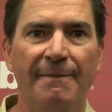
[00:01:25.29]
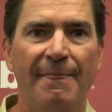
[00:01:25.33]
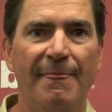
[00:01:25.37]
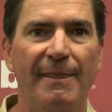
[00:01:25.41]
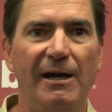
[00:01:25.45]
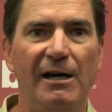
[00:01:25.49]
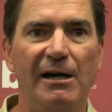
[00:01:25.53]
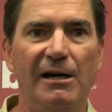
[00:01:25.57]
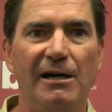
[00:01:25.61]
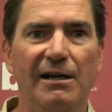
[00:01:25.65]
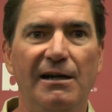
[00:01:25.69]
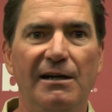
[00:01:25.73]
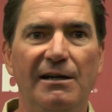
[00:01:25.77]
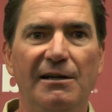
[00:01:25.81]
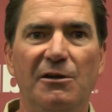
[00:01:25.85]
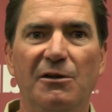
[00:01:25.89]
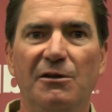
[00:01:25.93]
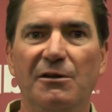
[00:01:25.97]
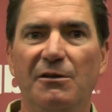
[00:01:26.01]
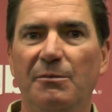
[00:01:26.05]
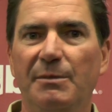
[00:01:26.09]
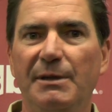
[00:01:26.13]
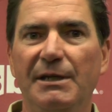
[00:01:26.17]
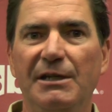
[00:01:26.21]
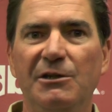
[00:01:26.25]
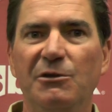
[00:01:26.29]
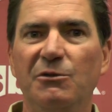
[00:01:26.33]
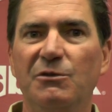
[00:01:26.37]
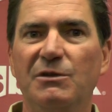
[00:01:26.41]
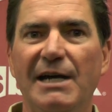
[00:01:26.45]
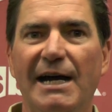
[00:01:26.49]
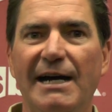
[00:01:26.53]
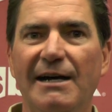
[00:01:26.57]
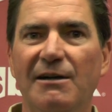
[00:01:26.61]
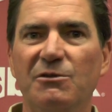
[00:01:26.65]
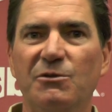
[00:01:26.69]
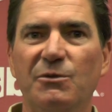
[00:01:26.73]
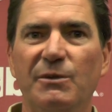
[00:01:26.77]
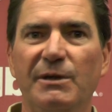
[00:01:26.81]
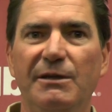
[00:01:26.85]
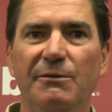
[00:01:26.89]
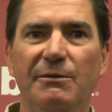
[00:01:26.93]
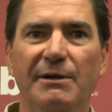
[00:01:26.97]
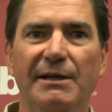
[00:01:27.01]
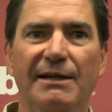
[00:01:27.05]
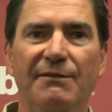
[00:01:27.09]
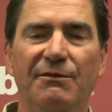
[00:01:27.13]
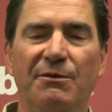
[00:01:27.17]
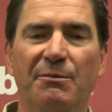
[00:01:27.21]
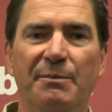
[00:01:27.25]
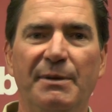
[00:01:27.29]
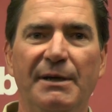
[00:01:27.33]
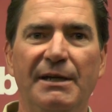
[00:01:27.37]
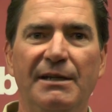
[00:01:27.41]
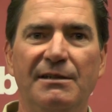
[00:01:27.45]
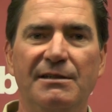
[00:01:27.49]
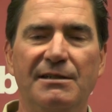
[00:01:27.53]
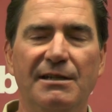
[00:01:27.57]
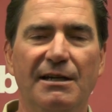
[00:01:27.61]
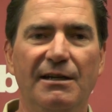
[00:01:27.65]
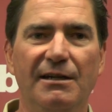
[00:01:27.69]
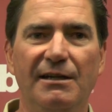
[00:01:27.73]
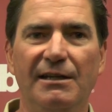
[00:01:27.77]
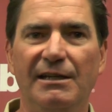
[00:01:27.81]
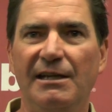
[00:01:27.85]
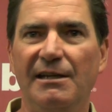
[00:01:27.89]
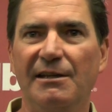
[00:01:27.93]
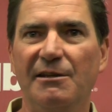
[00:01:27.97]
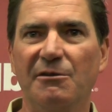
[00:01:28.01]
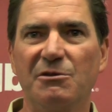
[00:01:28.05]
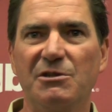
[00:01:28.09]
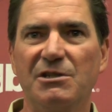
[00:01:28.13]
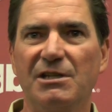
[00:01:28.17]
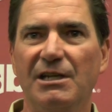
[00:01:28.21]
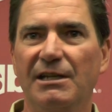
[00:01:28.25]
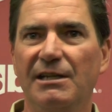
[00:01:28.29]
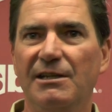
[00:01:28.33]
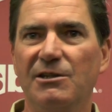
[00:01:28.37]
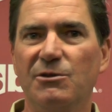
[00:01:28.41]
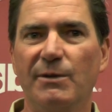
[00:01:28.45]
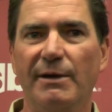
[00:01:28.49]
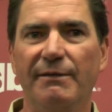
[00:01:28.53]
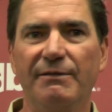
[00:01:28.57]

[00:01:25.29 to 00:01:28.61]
It'll be new towns. We haven't been to any of those cities.